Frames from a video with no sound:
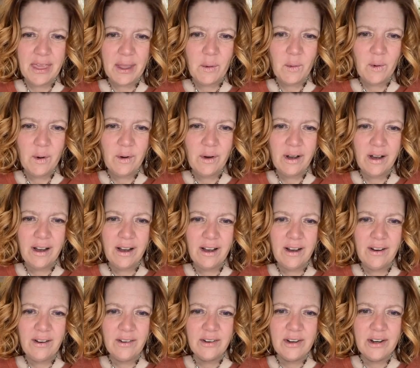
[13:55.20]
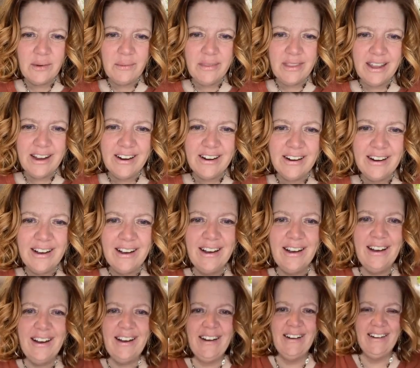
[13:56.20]
but they won't. Oh, come there.
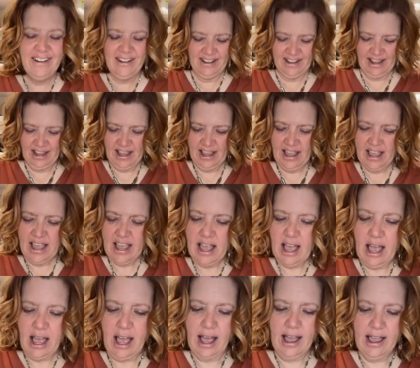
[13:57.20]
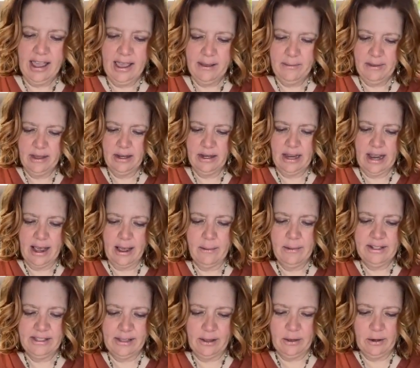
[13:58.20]
Oh. I'm
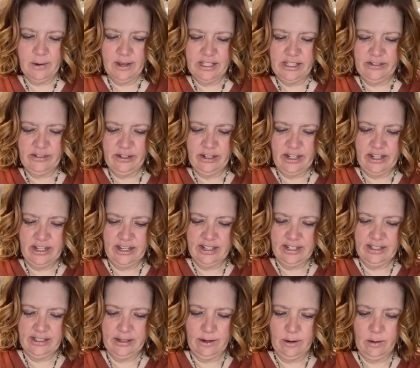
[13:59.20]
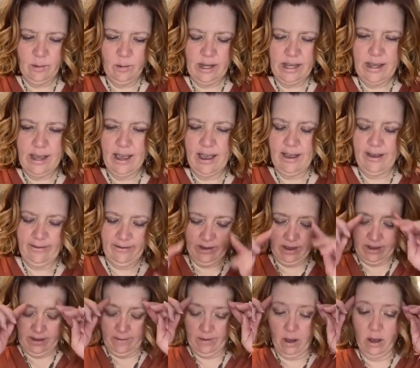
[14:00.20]
in Southern West Virginia, so we
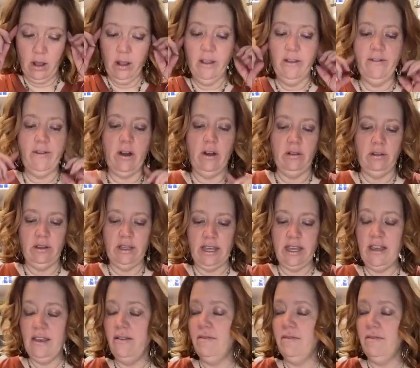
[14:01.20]
have all of our